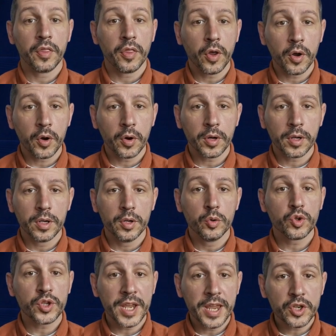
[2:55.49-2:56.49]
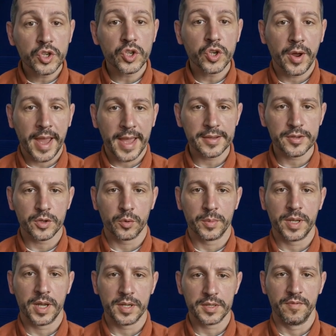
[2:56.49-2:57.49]
Third, you changed your answer
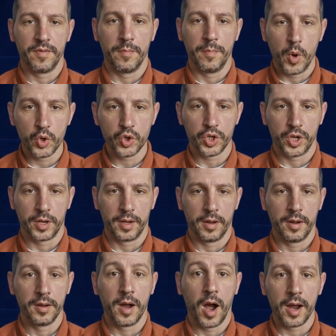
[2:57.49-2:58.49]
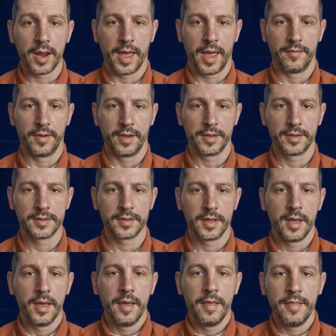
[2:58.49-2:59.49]
because of emotion, not evidence.
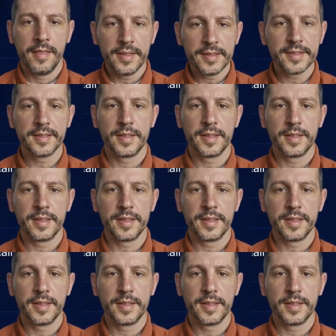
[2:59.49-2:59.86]
This